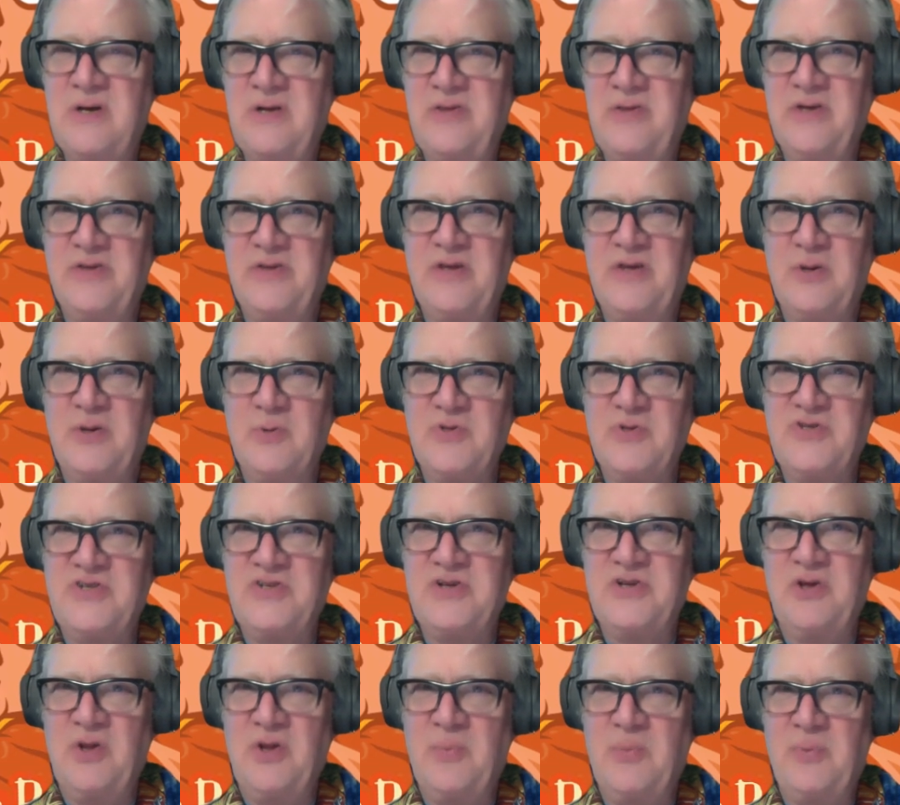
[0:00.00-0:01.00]
That there was
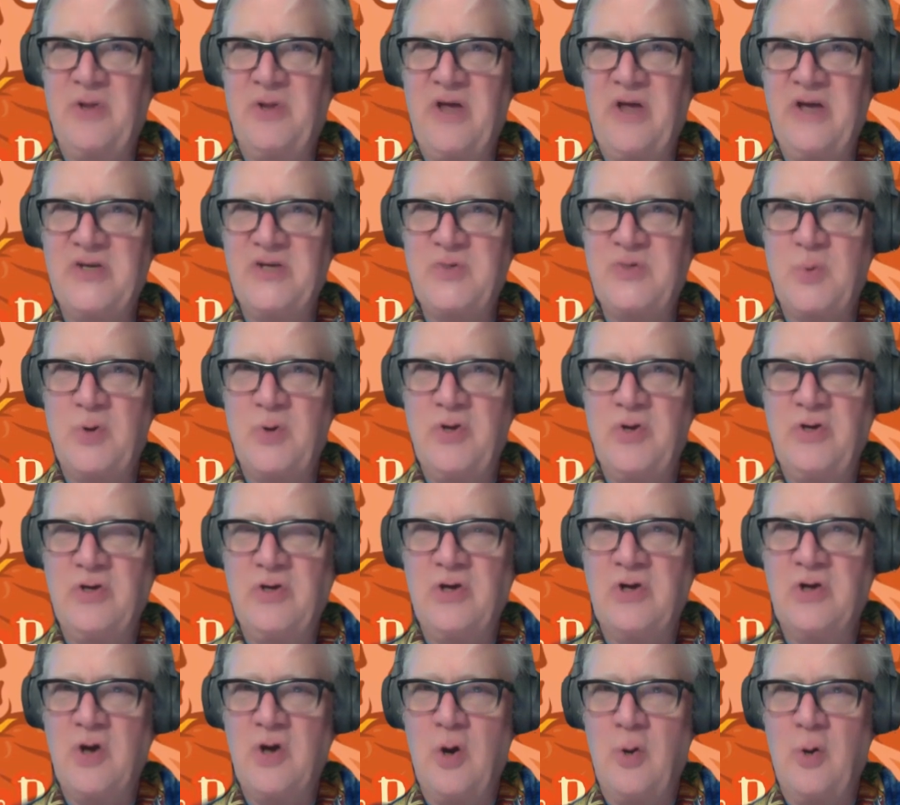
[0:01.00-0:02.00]
still a place where you
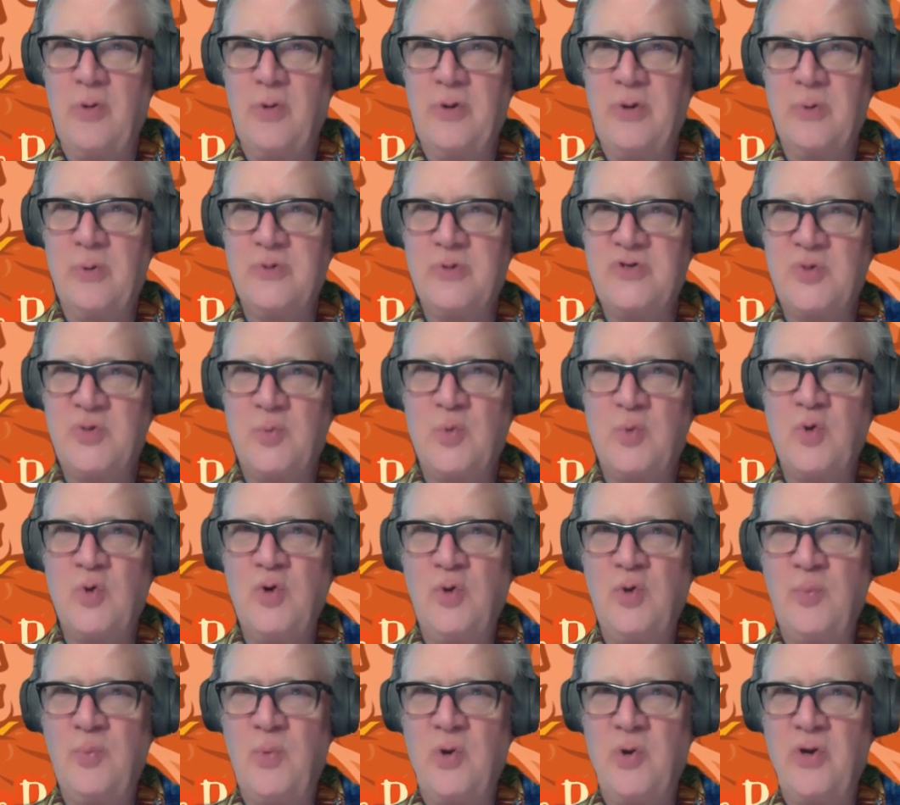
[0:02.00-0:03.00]
could go. There was a
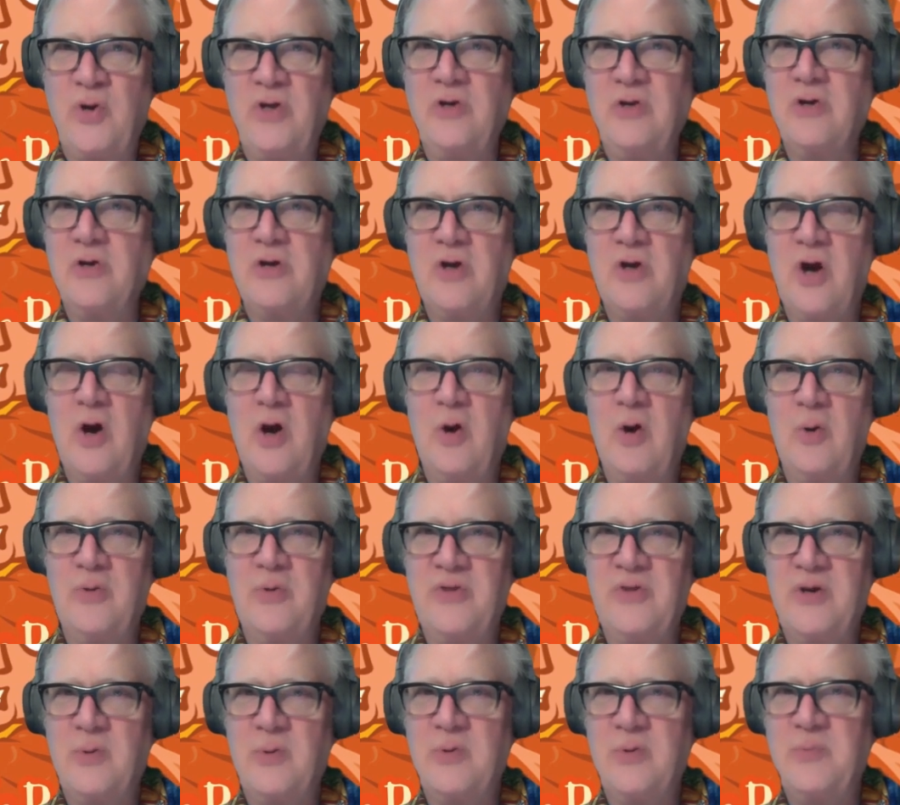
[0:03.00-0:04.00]
room where you could go, and
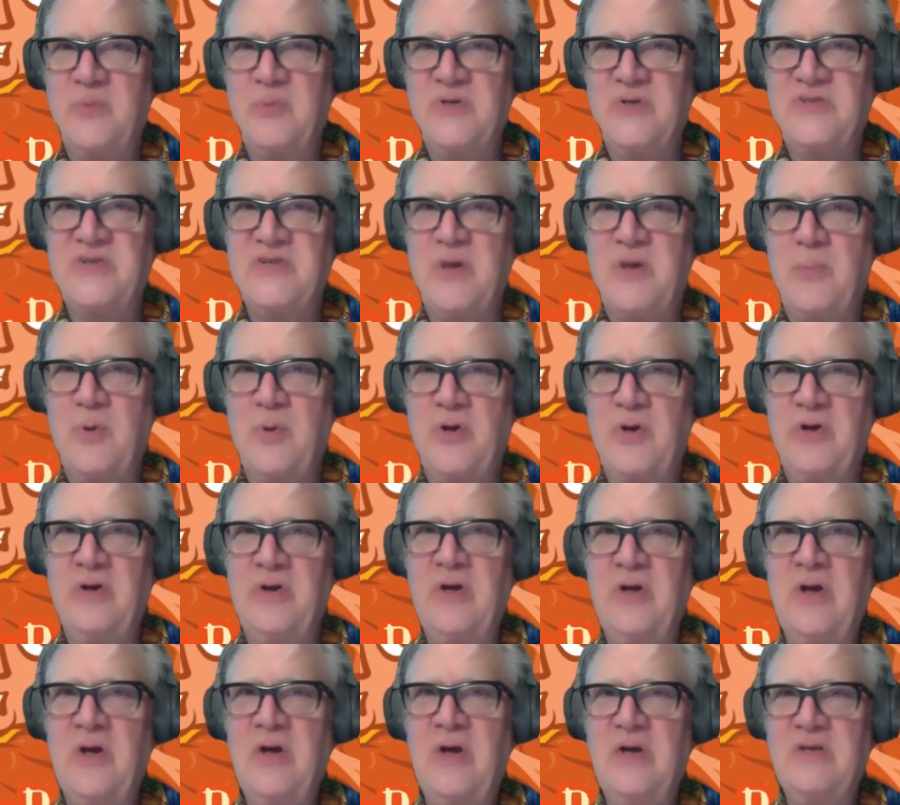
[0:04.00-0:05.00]
there would be someone
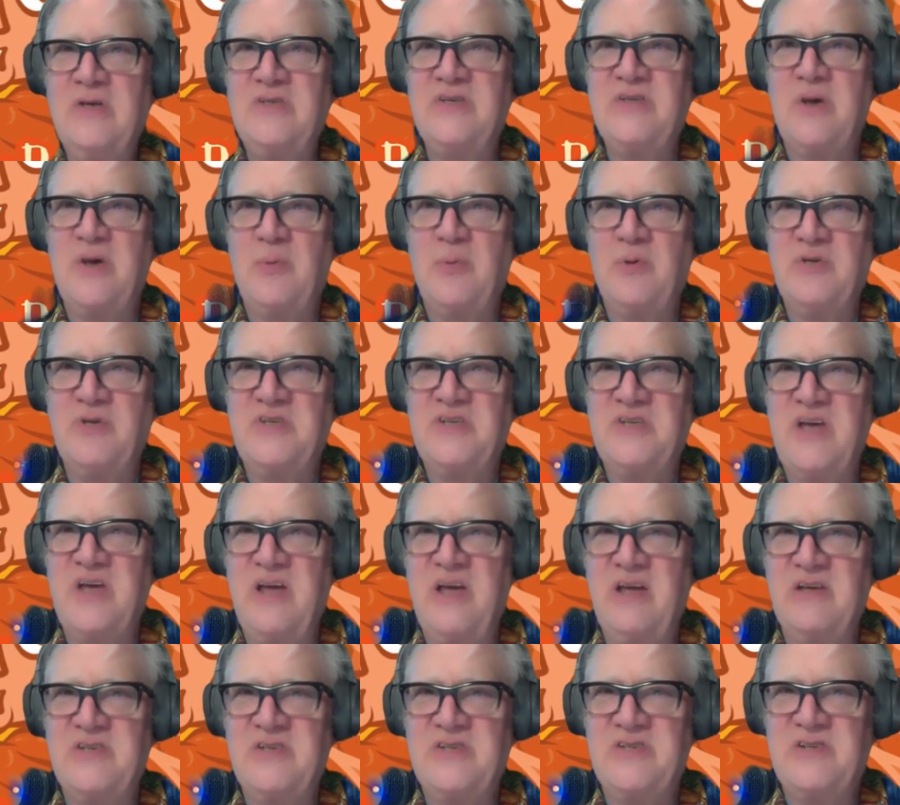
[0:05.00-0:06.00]

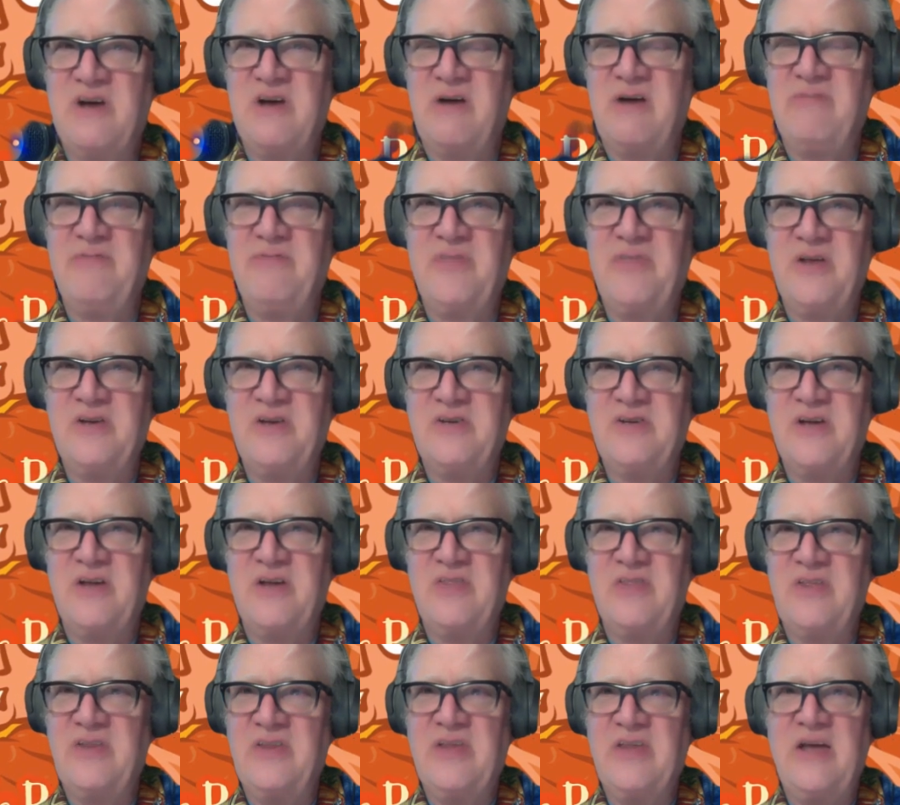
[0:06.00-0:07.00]
saying stuff that
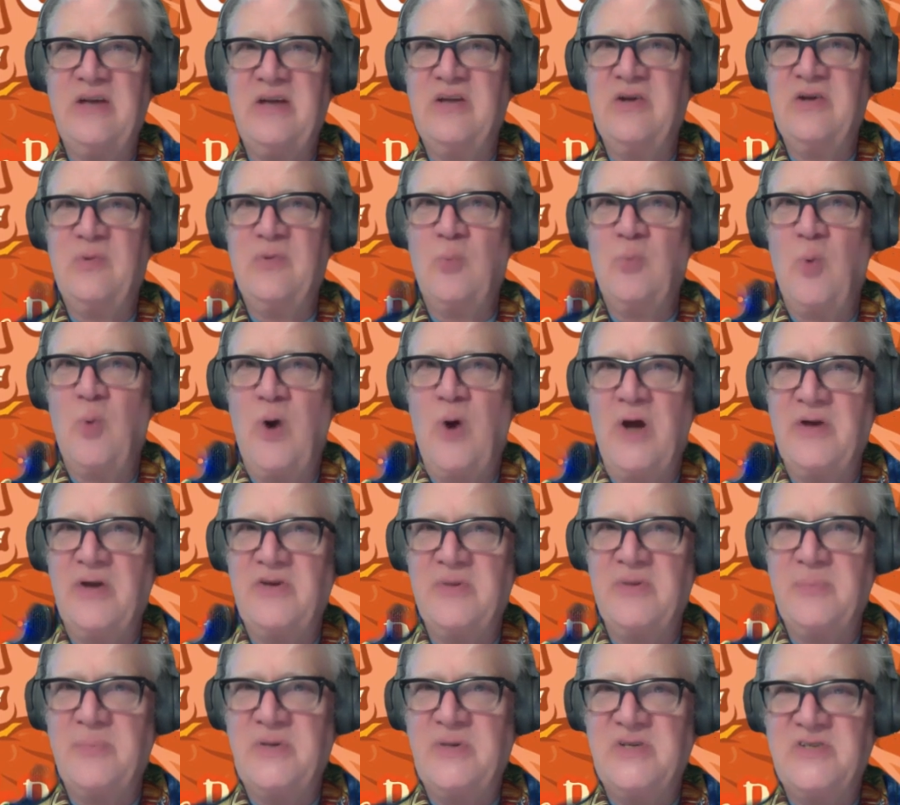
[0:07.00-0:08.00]
they didn't want
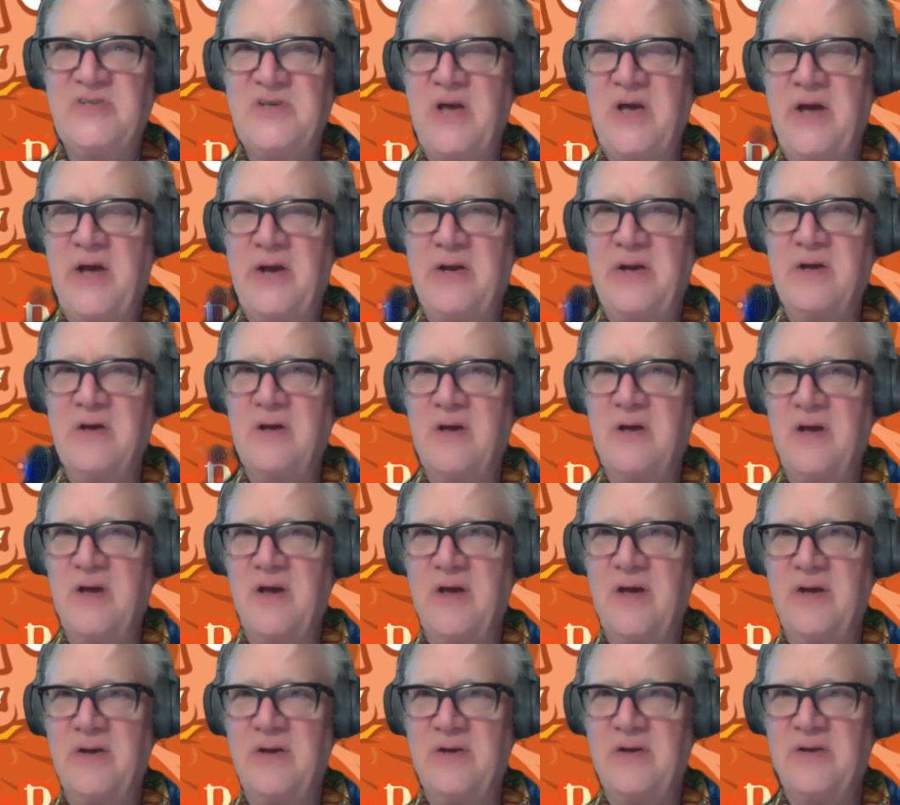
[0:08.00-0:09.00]
to be said.
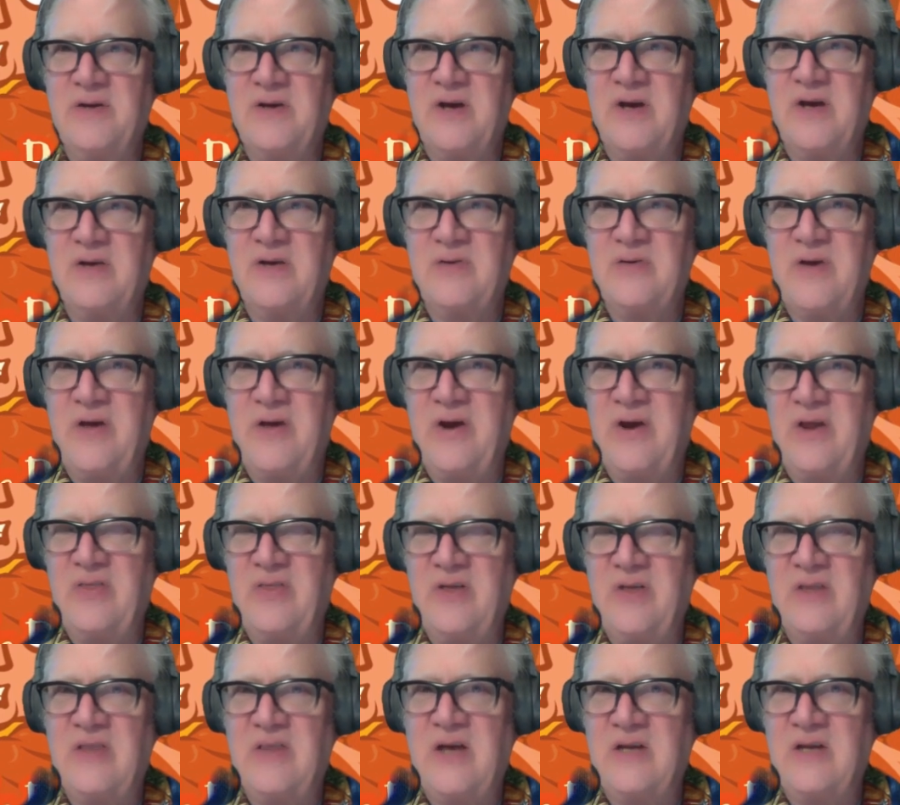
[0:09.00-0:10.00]
And I
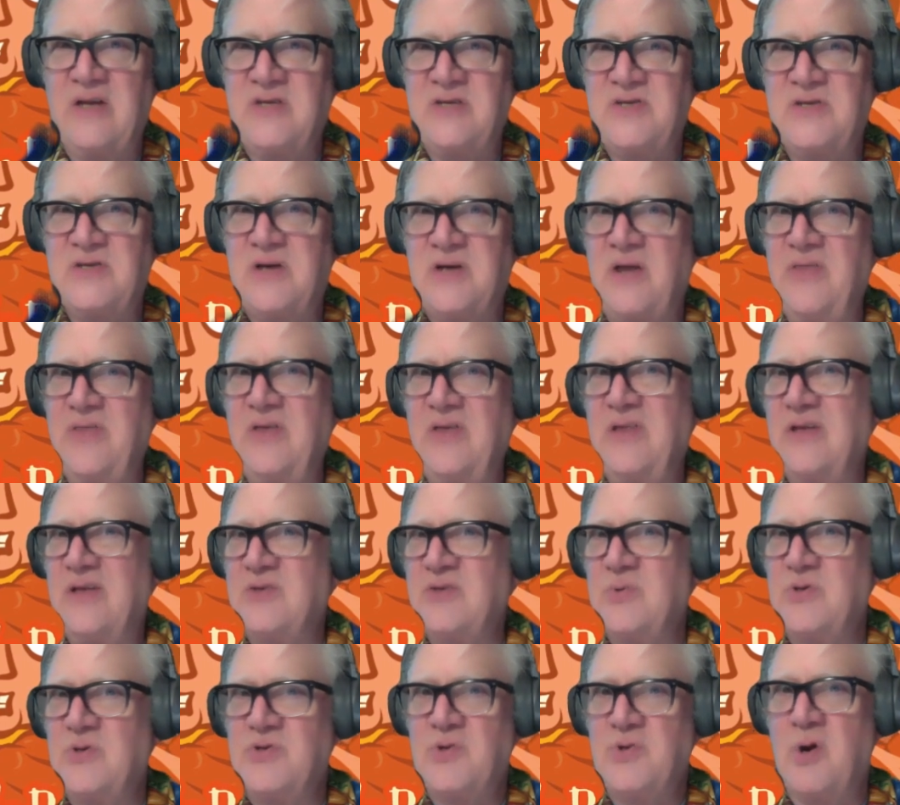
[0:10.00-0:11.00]
think that's
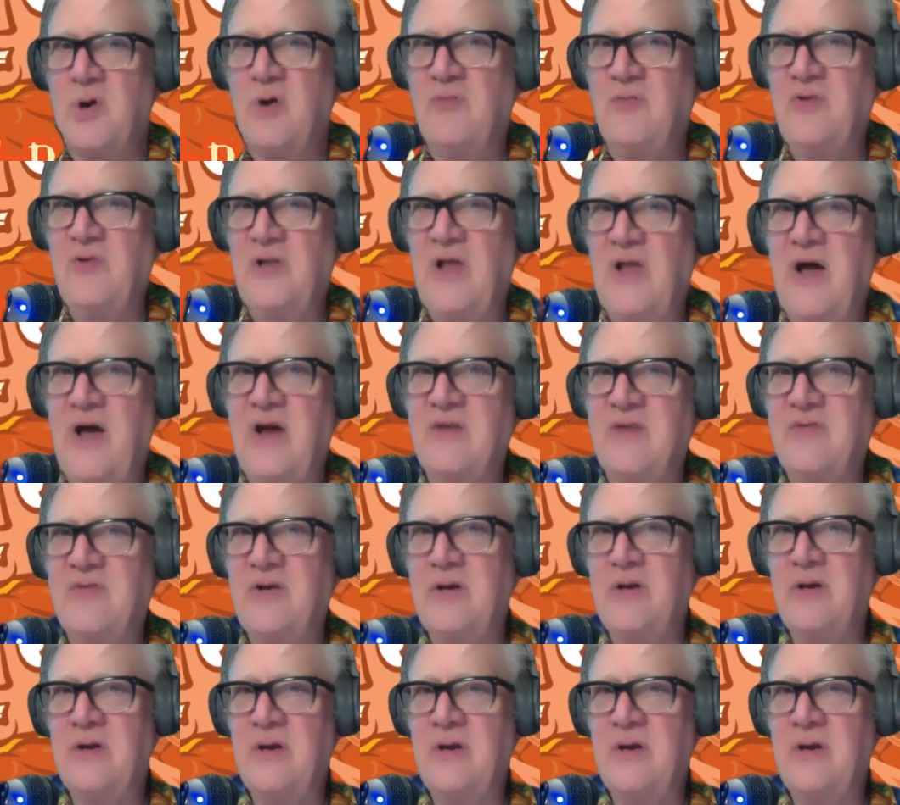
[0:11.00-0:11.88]
what drove a lot of it.